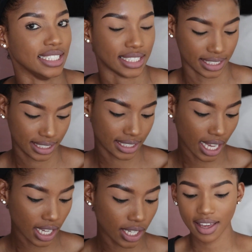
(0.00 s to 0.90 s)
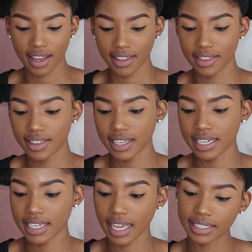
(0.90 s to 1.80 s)
So the
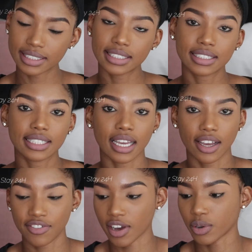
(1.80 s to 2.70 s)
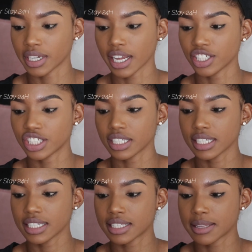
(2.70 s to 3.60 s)
next foundation
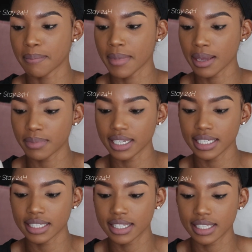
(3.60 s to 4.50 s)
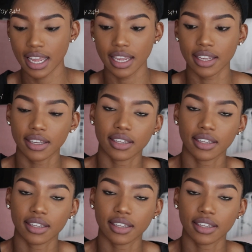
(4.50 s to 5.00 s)
is the Maybelline Stay.